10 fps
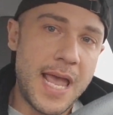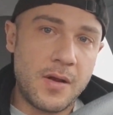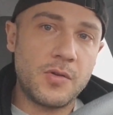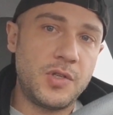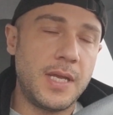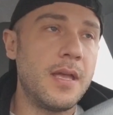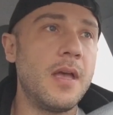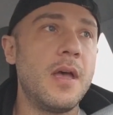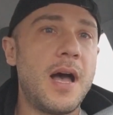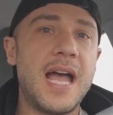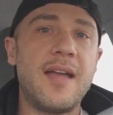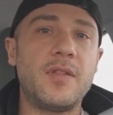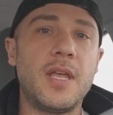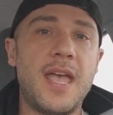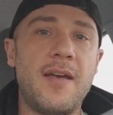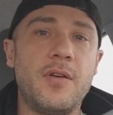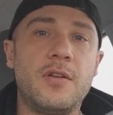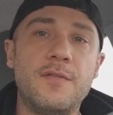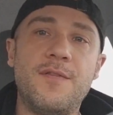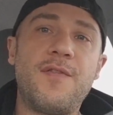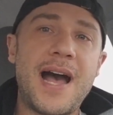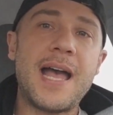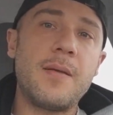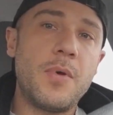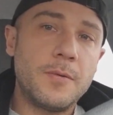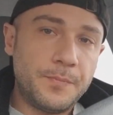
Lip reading: energy. I have to have a good vibe